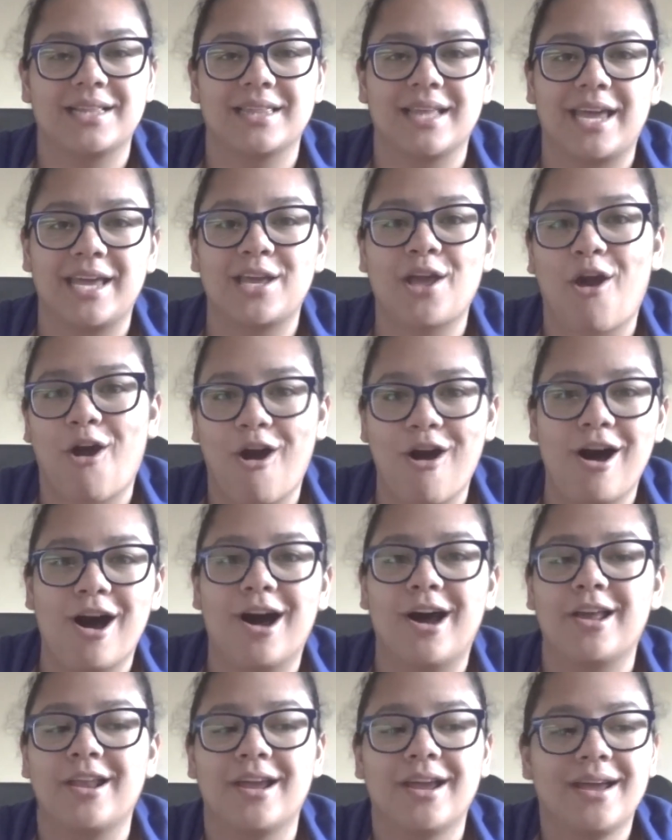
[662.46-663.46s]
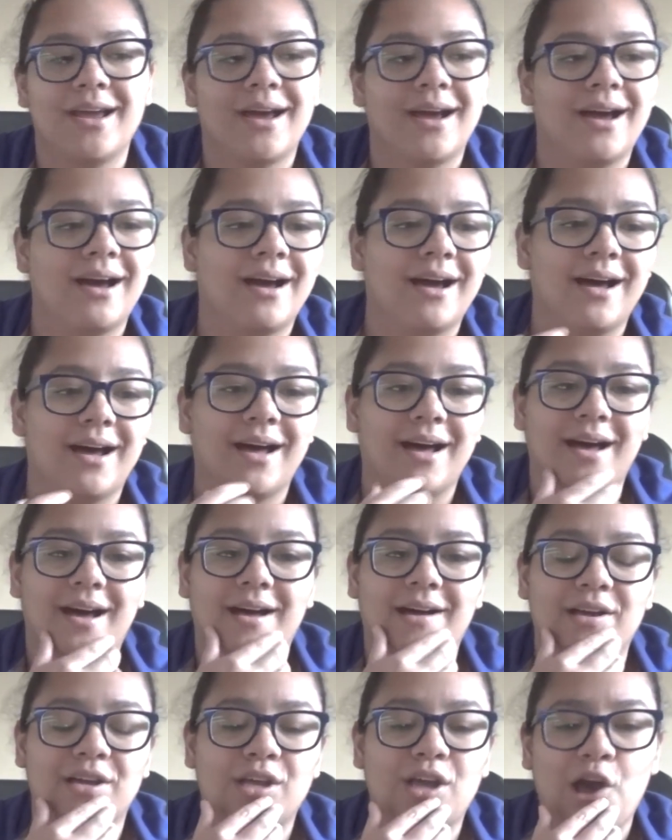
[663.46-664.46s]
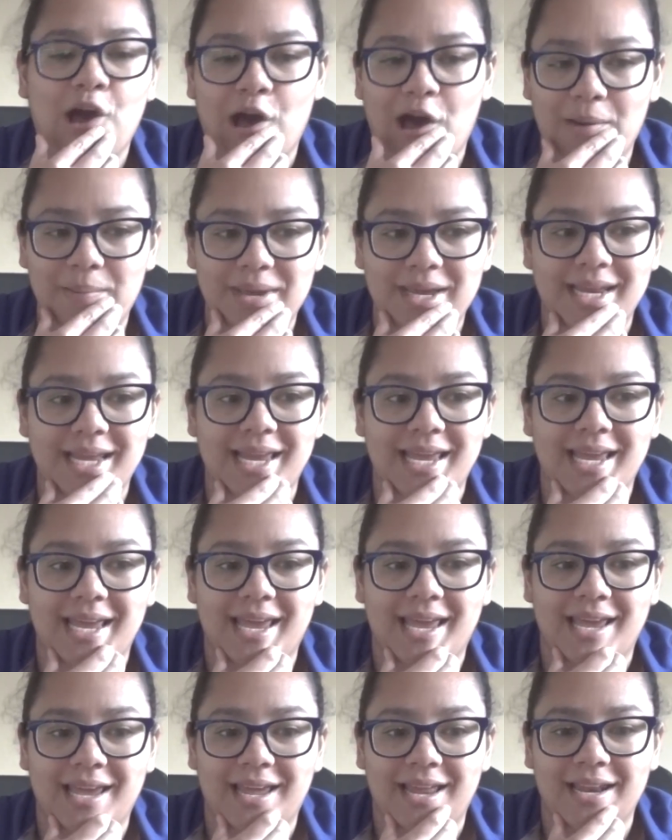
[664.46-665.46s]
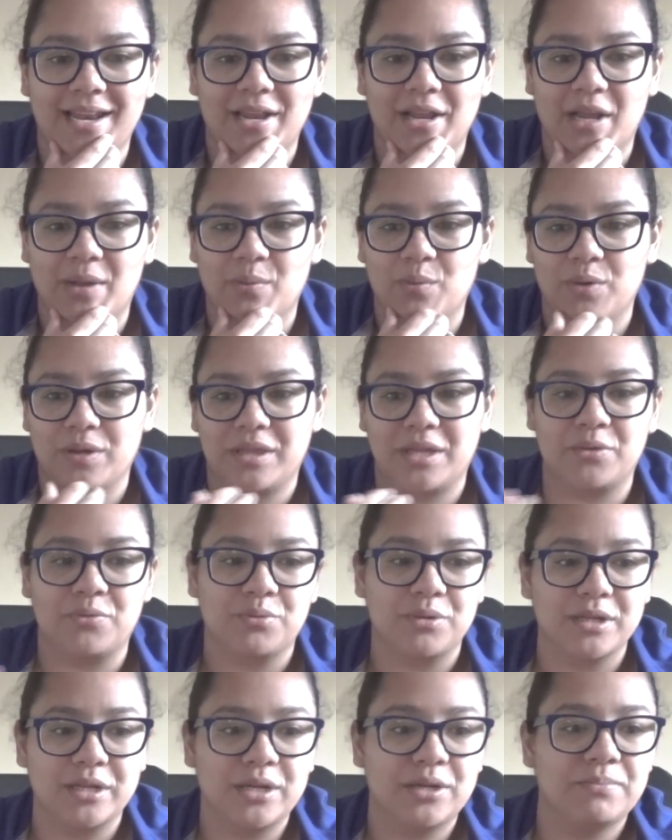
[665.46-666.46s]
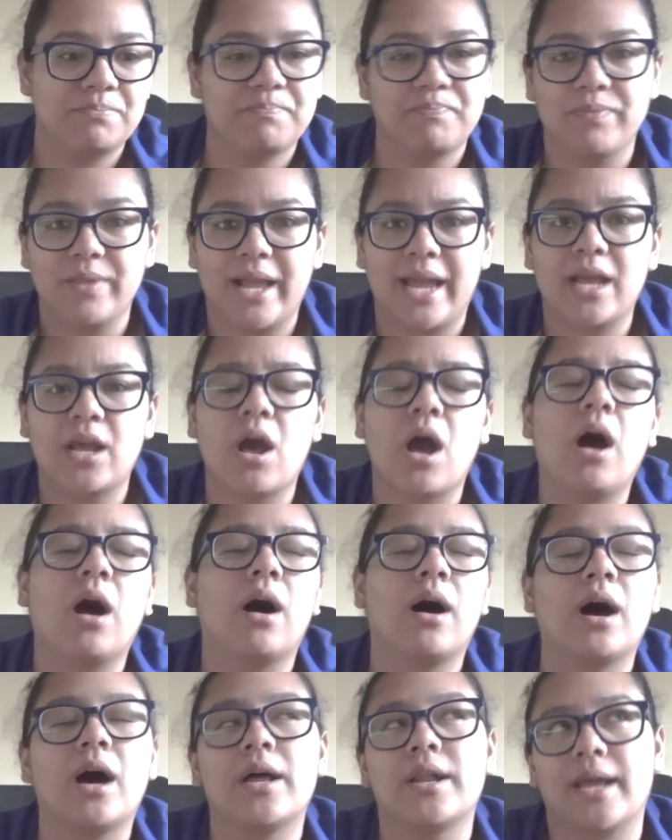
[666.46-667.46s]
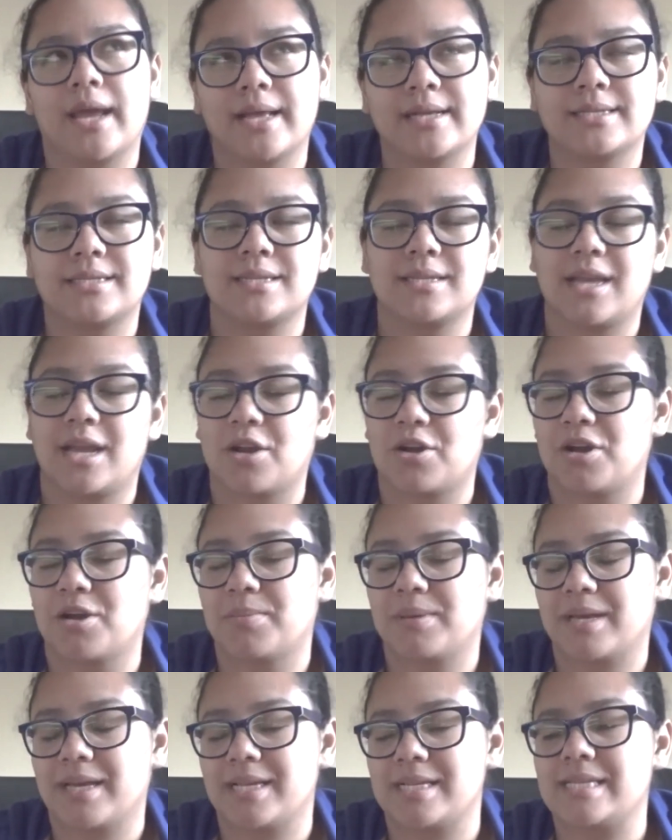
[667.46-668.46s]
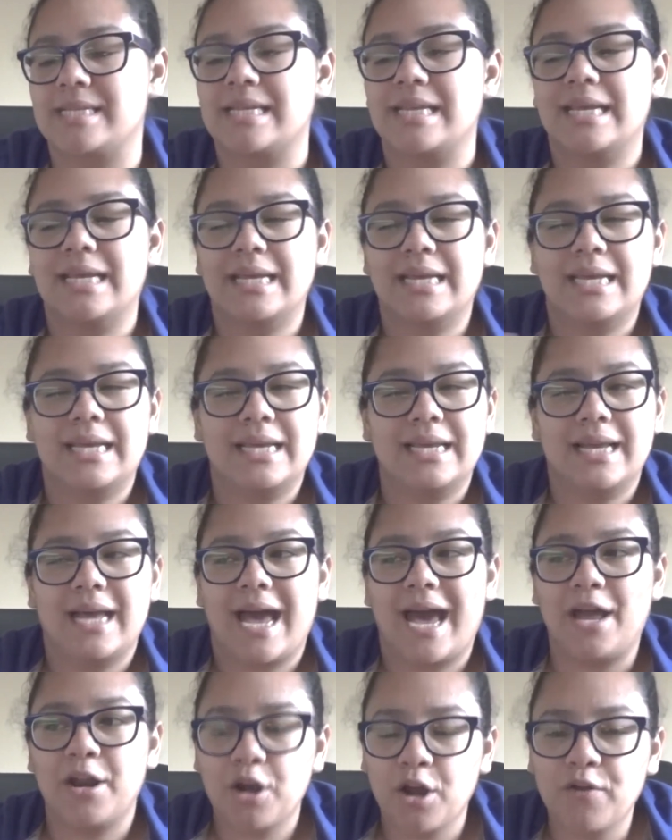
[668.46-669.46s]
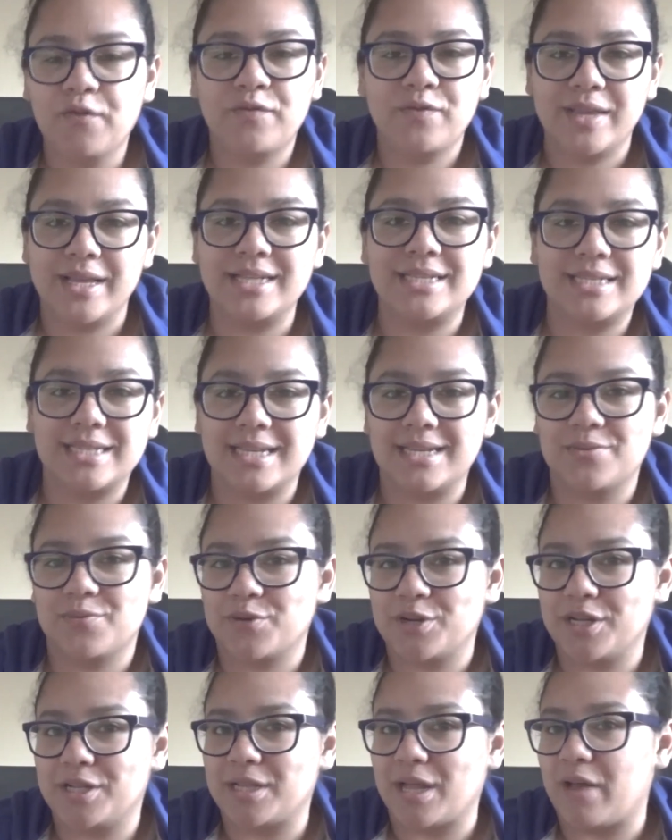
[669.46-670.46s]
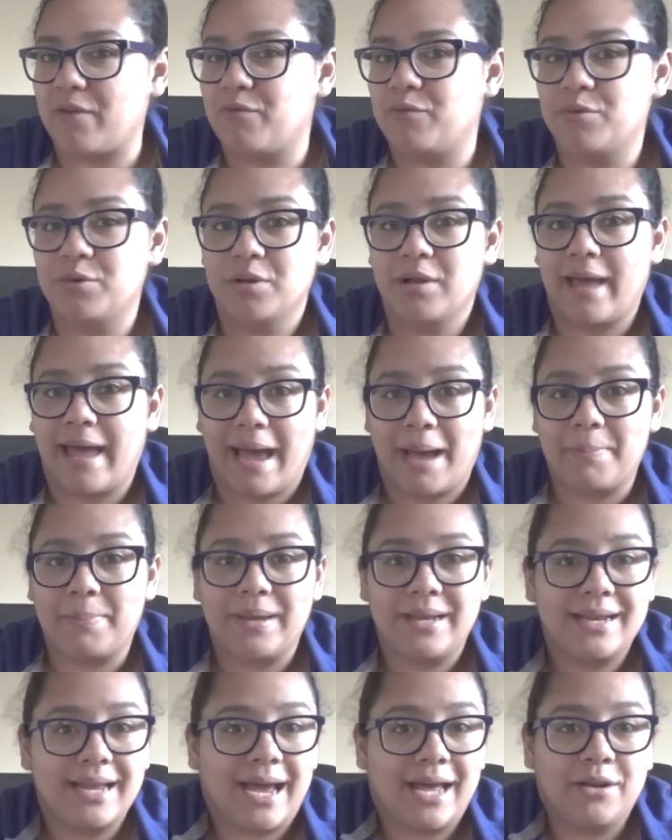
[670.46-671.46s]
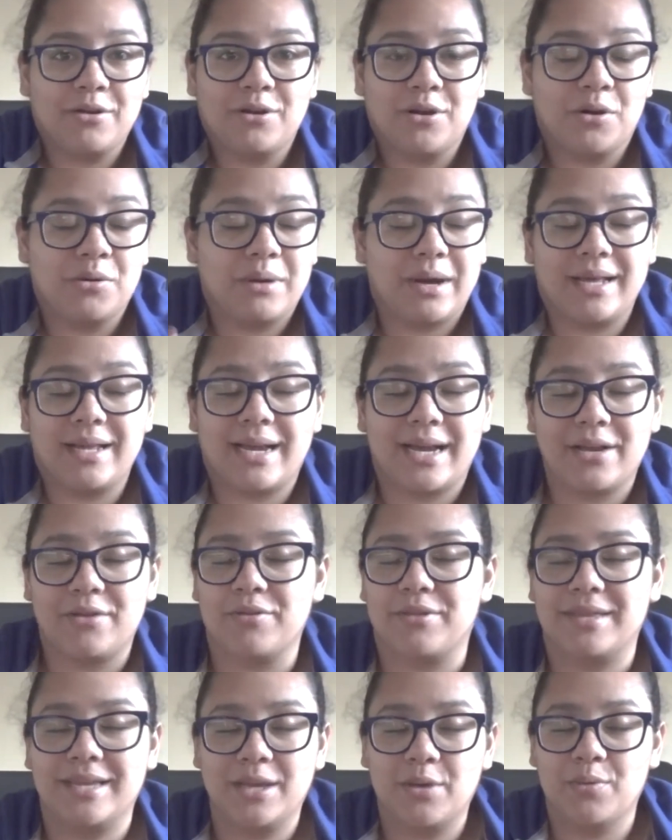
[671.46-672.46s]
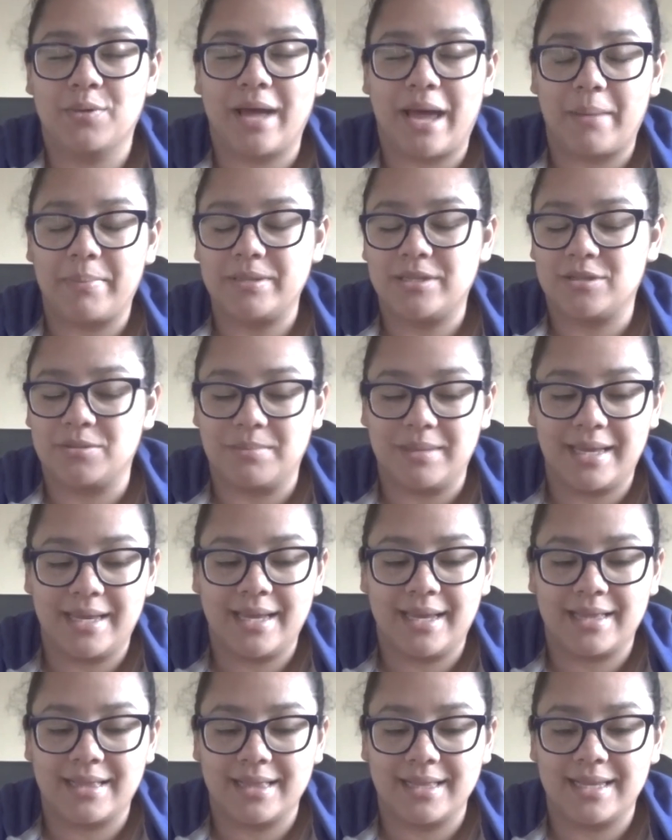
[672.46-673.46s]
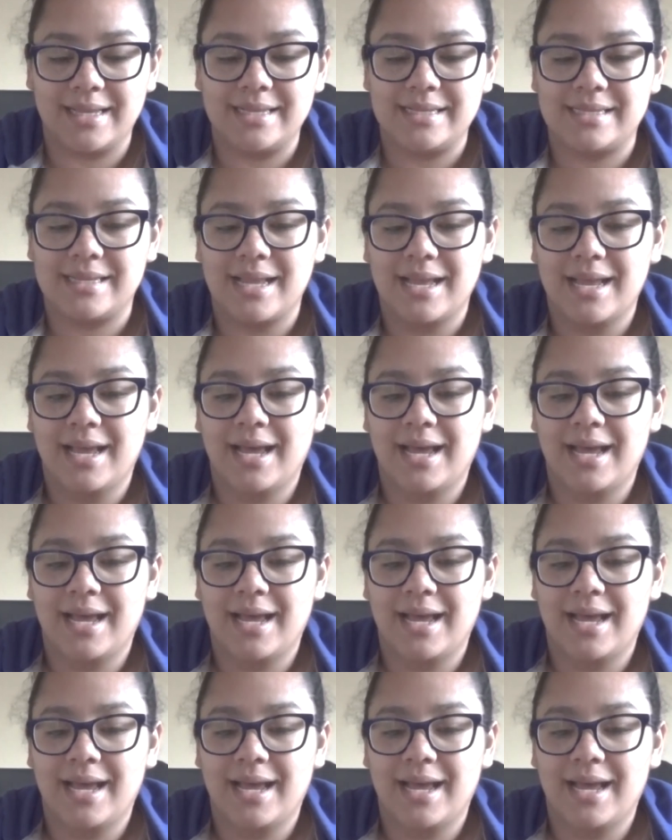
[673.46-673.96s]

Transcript: like odd comedy, and with a really like odd scenario, because I don't know if this in real life will happen. I don't know. I don't think it will happen to me, at least.